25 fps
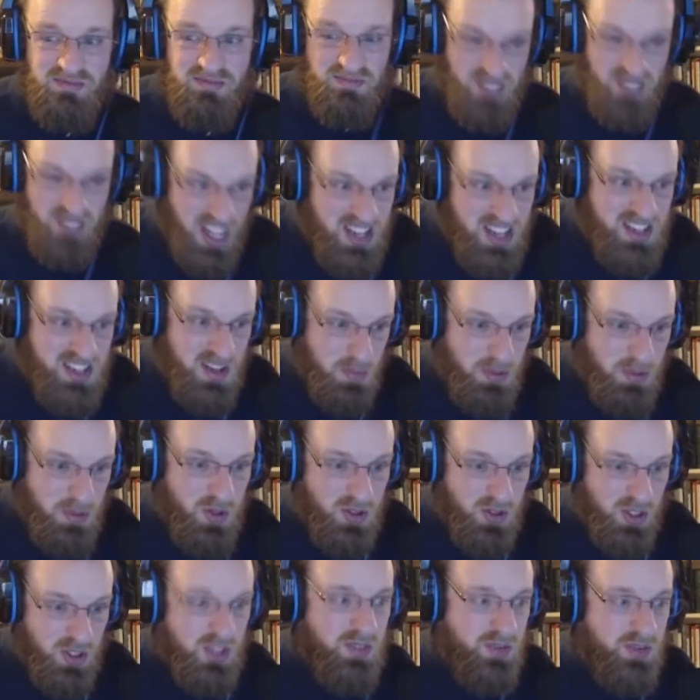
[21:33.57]
Does the
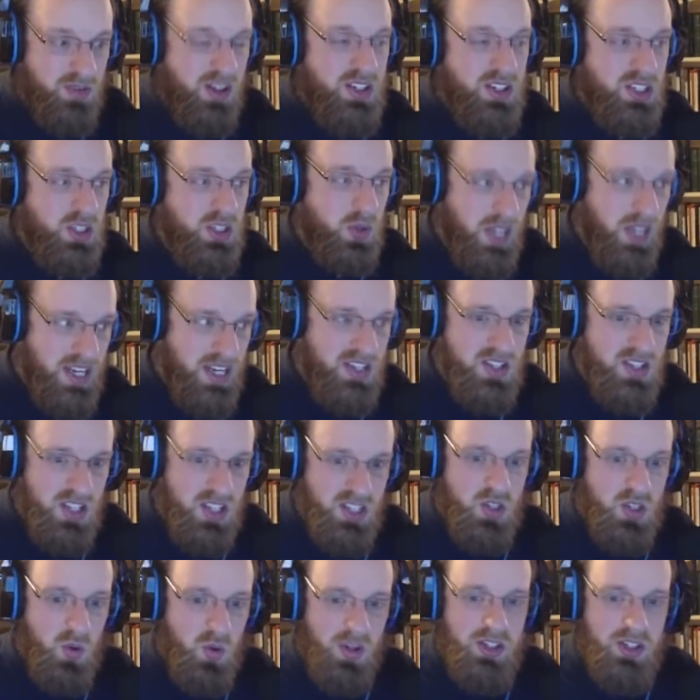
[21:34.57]
build look fun to you? Is
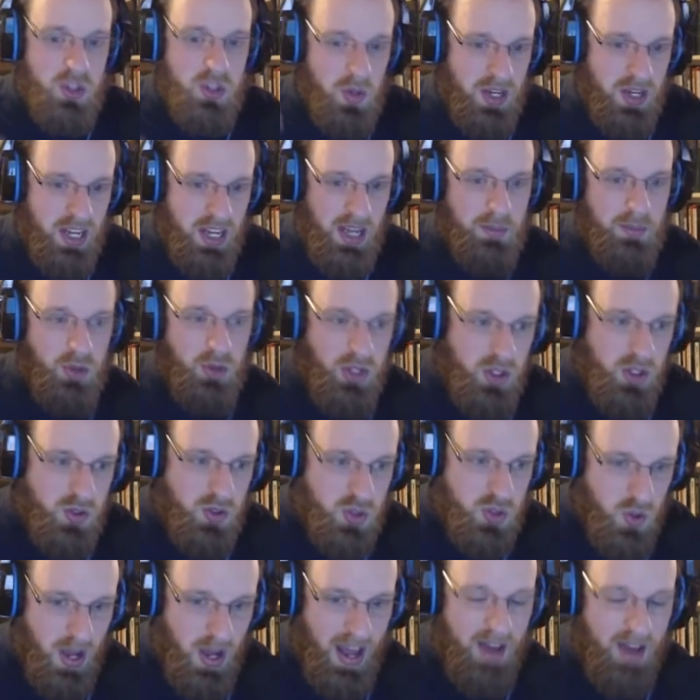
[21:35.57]
this going to enable you
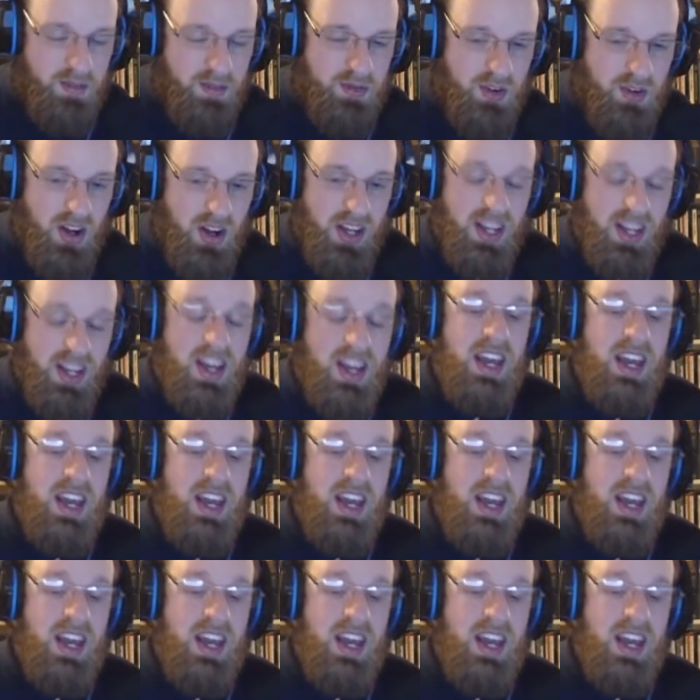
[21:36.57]
to have fun?